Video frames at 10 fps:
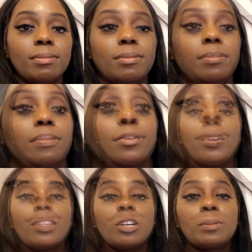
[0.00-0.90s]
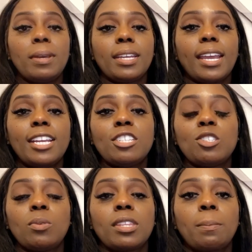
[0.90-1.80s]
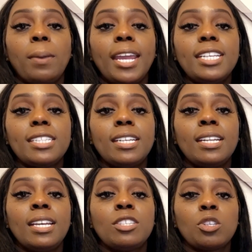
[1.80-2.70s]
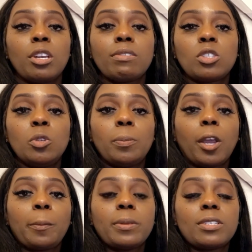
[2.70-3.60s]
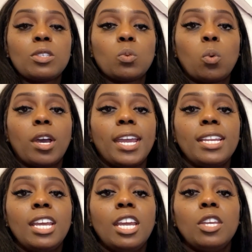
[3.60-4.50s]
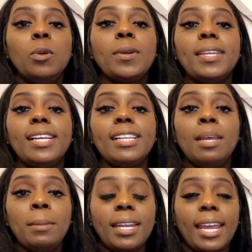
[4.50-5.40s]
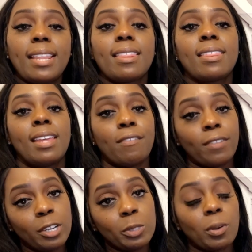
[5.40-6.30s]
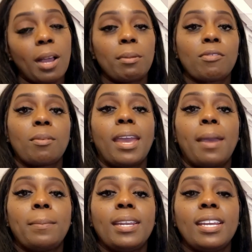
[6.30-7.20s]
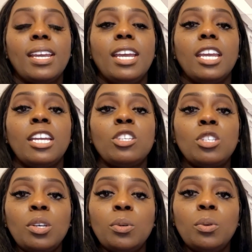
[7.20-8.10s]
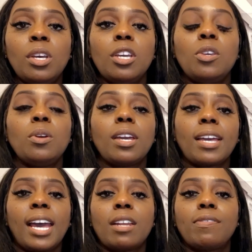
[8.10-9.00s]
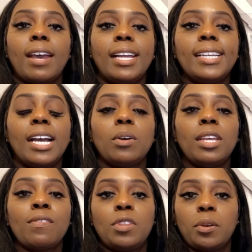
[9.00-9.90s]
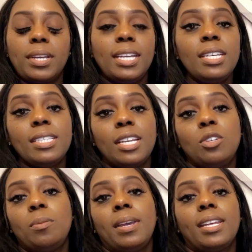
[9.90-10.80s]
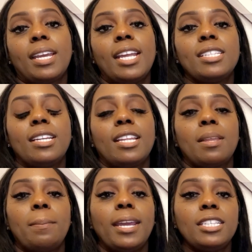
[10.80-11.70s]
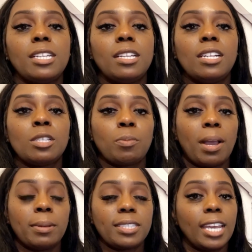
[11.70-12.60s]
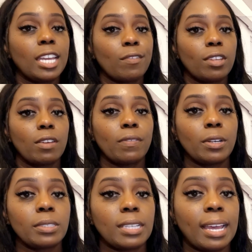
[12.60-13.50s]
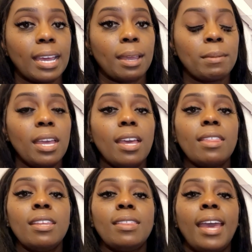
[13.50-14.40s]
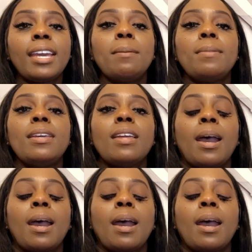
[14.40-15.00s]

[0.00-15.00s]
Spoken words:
Reviewing those medications with the patient, it serves two purposes. One, you can eliminate that first problem from happening. And two, you can kind of find out if there is a new medication that the patient is probably taking for the first time. Then that can be the